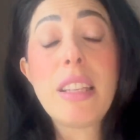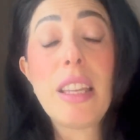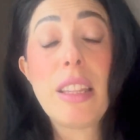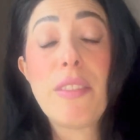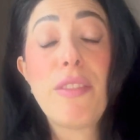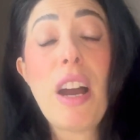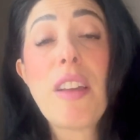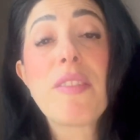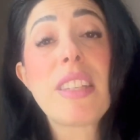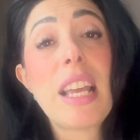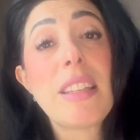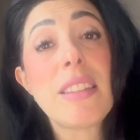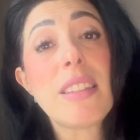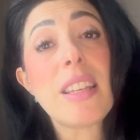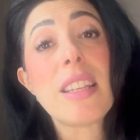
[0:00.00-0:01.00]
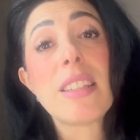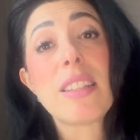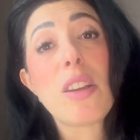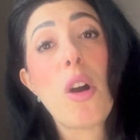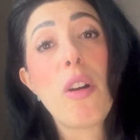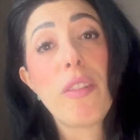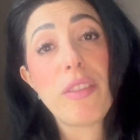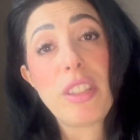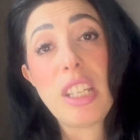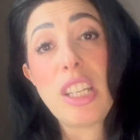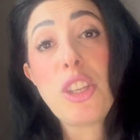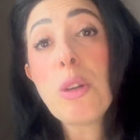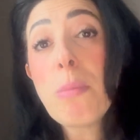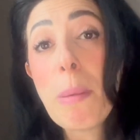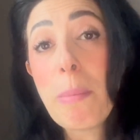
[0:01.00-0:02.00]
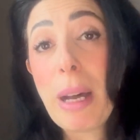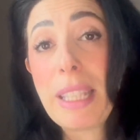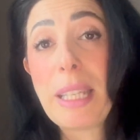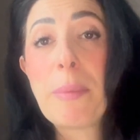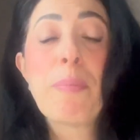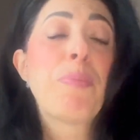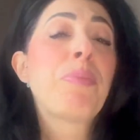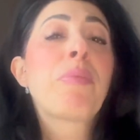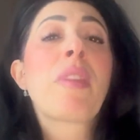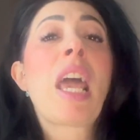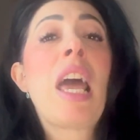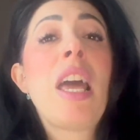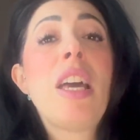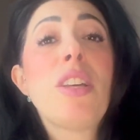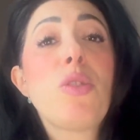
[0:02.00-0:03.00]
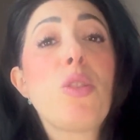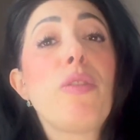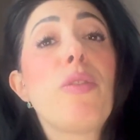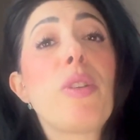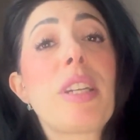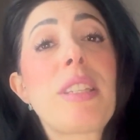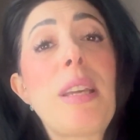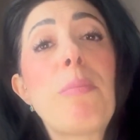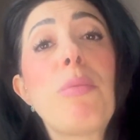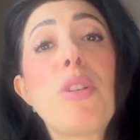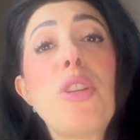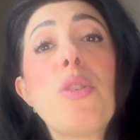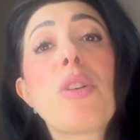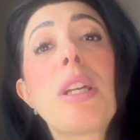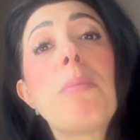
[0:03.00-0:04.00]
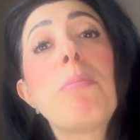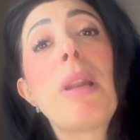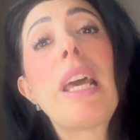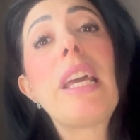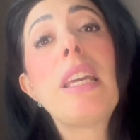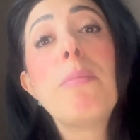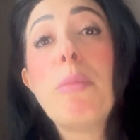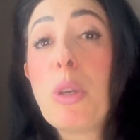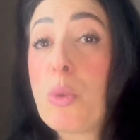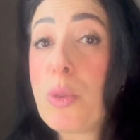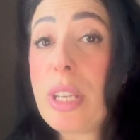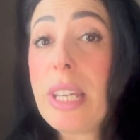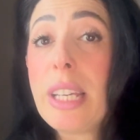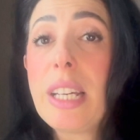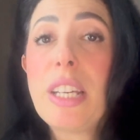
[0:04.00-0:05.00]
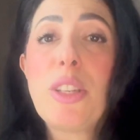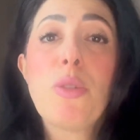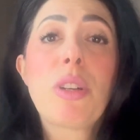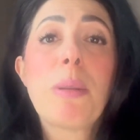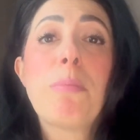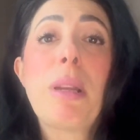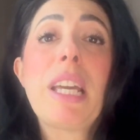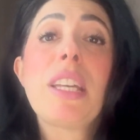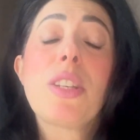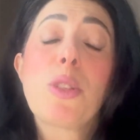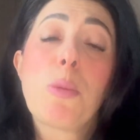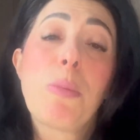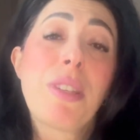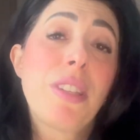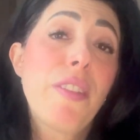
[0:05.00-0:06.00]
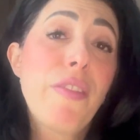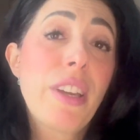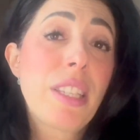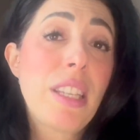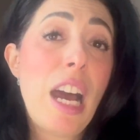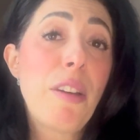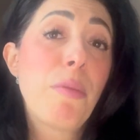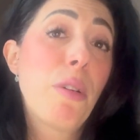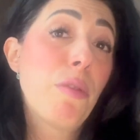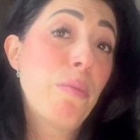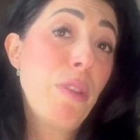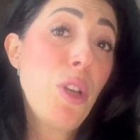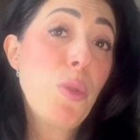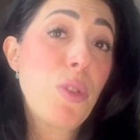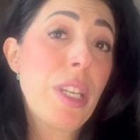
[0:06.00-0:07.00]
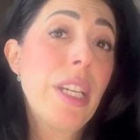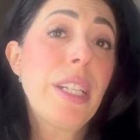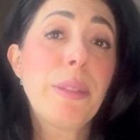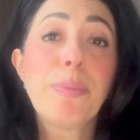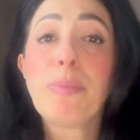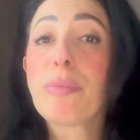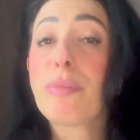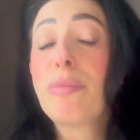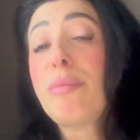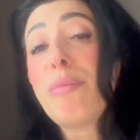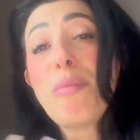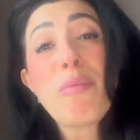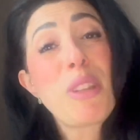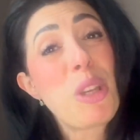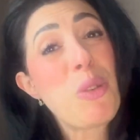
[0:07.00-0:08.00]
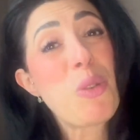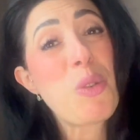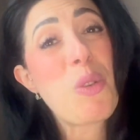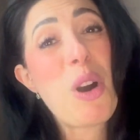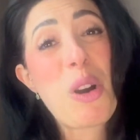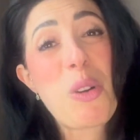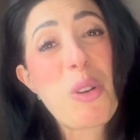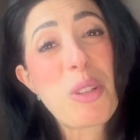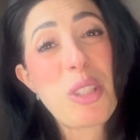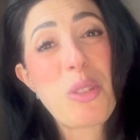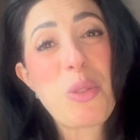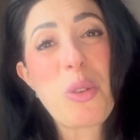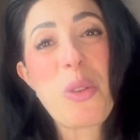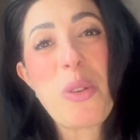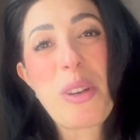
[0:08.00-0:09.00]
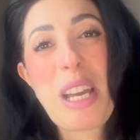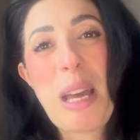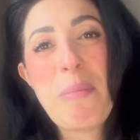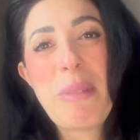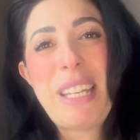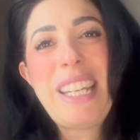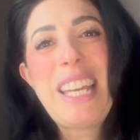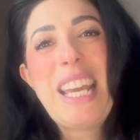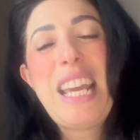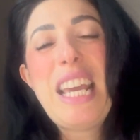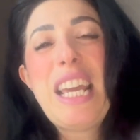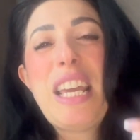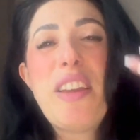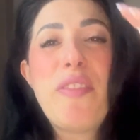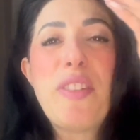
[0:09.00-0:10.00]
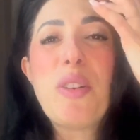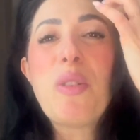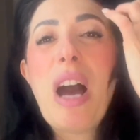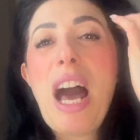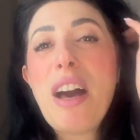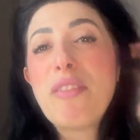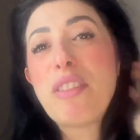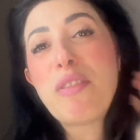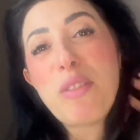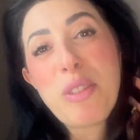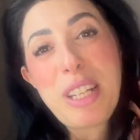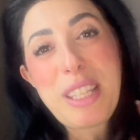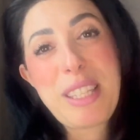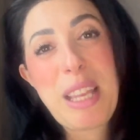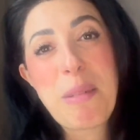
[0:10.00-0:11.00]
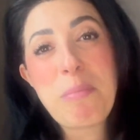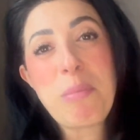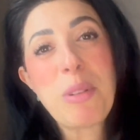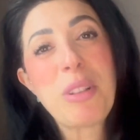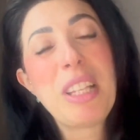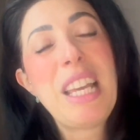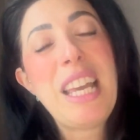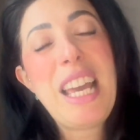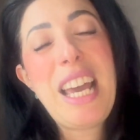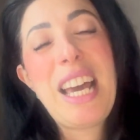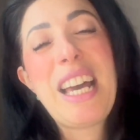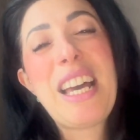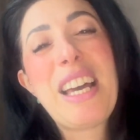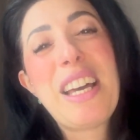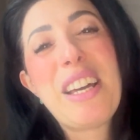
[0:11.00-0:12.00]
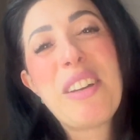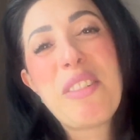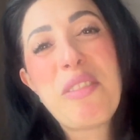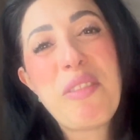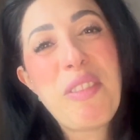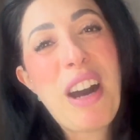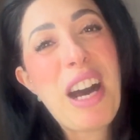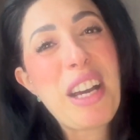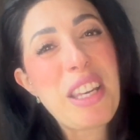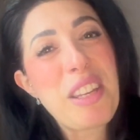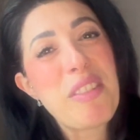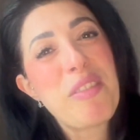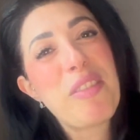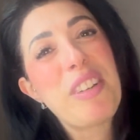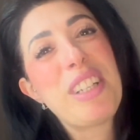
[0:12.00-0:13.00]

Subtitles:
five senses of the human body. So, for example, you can play music, you can play a specific type of music, you know, according to your cabin. If you have, for example, five